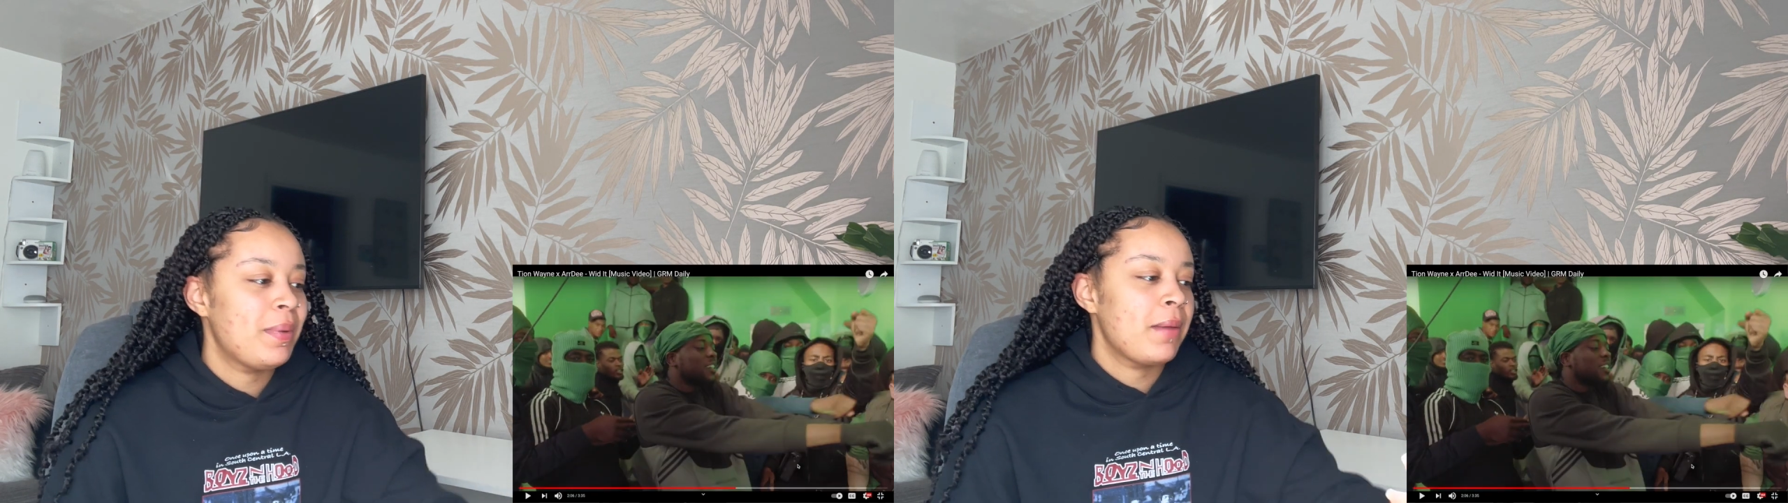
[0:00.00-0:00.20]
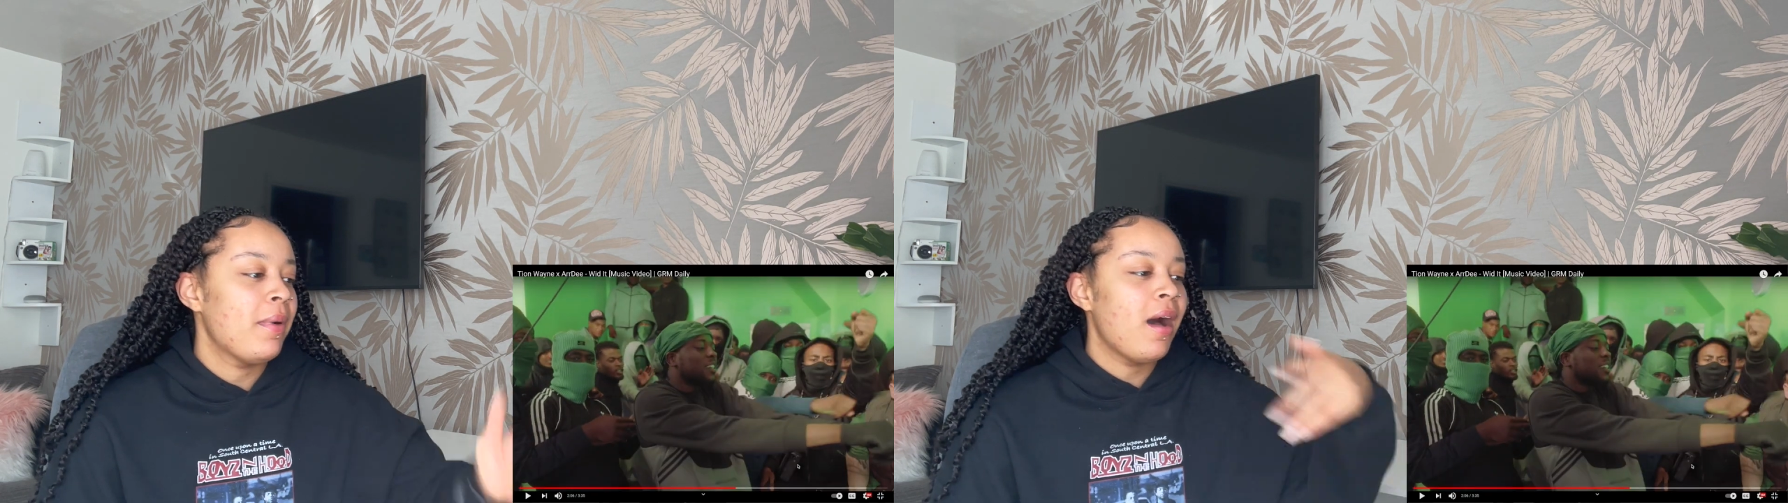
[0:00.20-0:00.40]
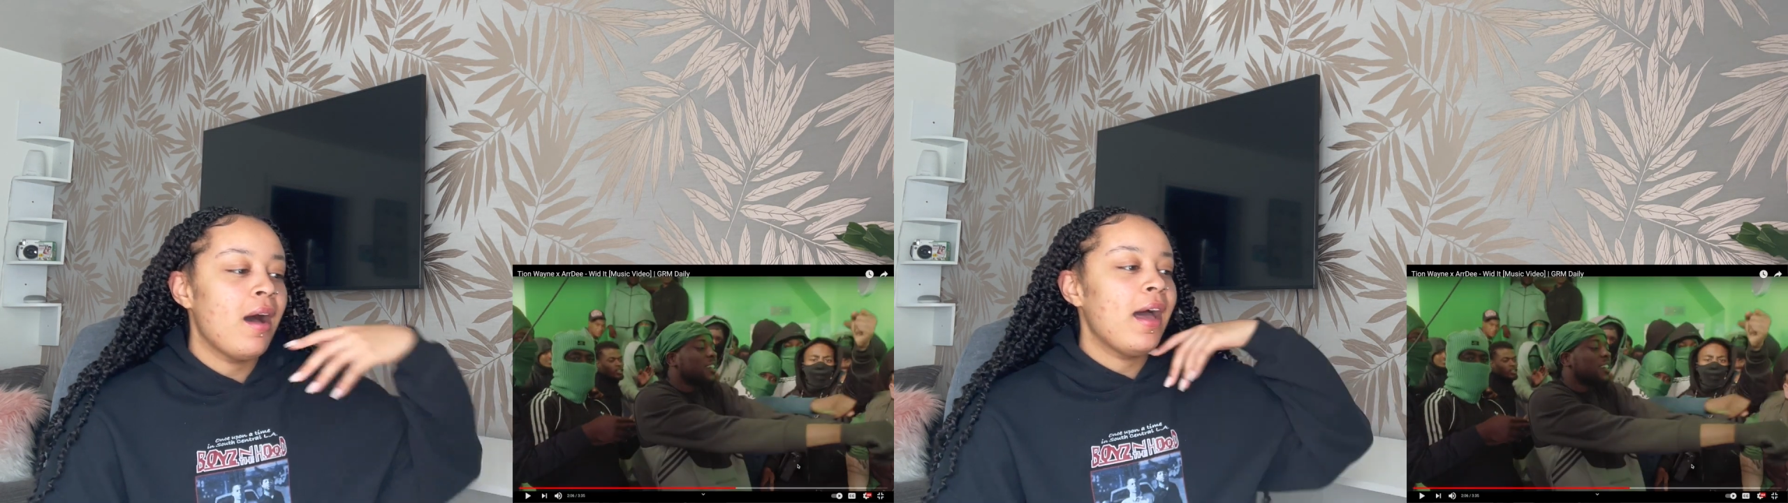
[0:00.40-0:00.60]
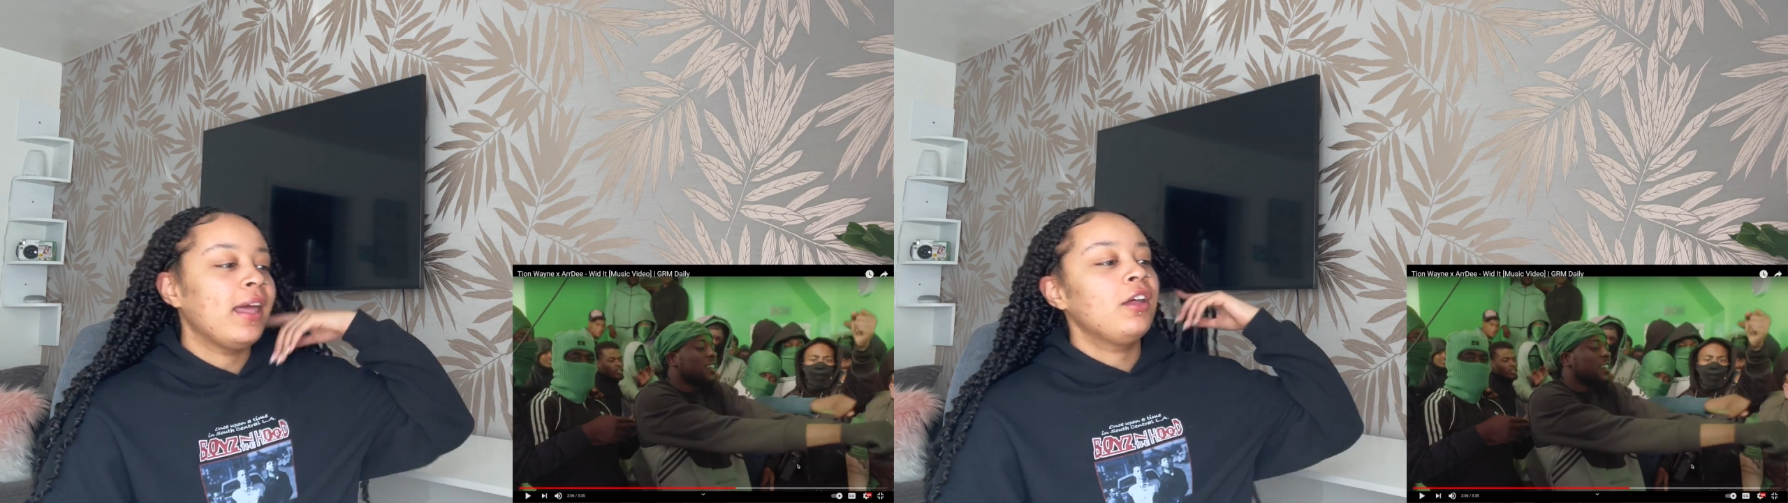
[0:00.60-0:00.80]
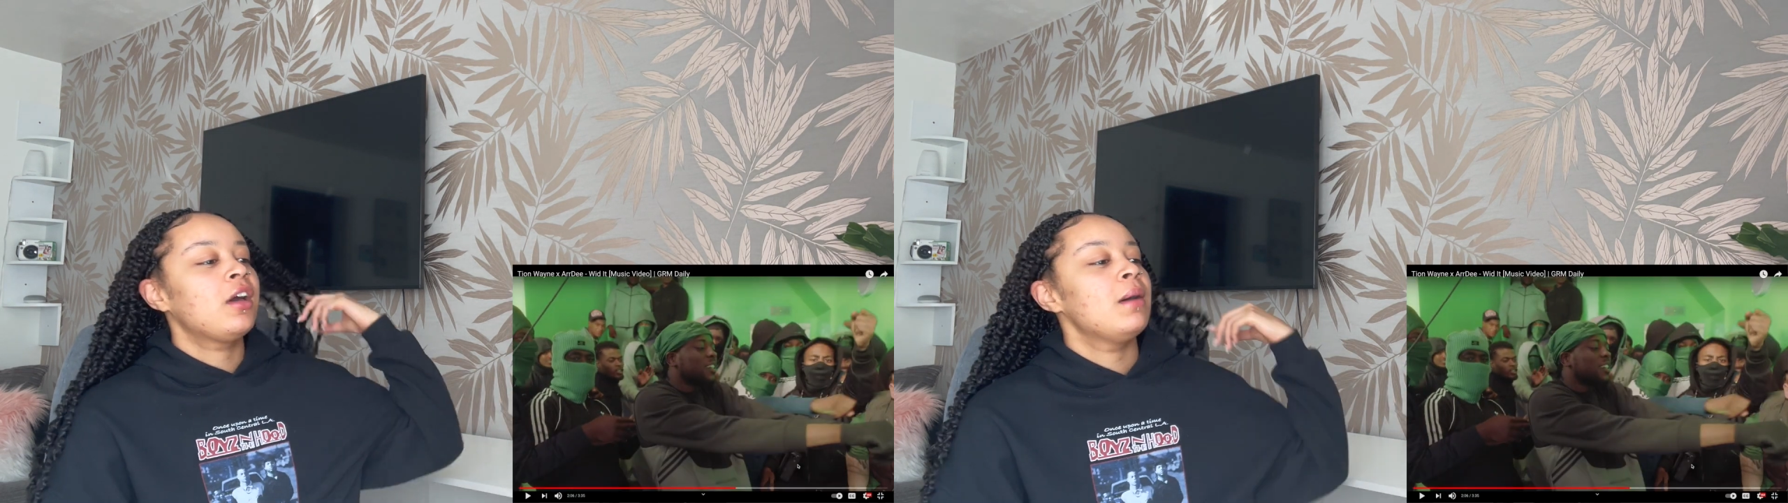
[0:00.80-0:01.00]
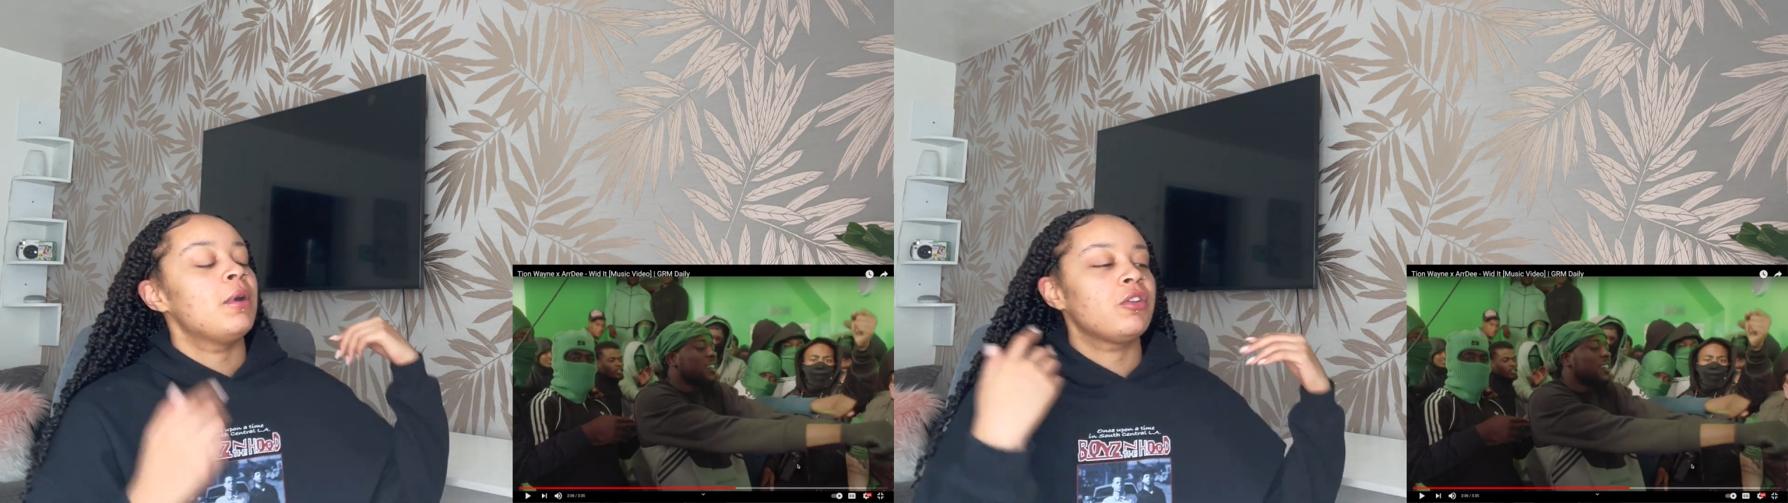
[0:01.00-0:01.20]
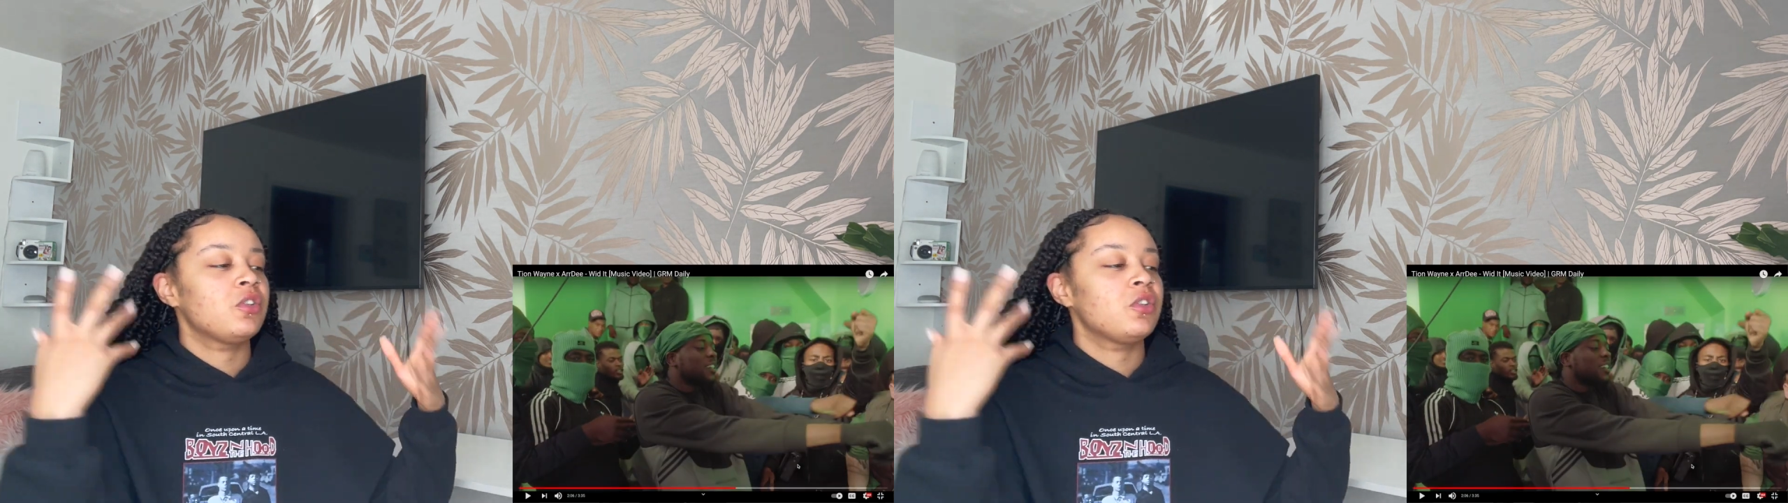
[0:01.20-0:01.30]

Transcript: a big party. Look at them all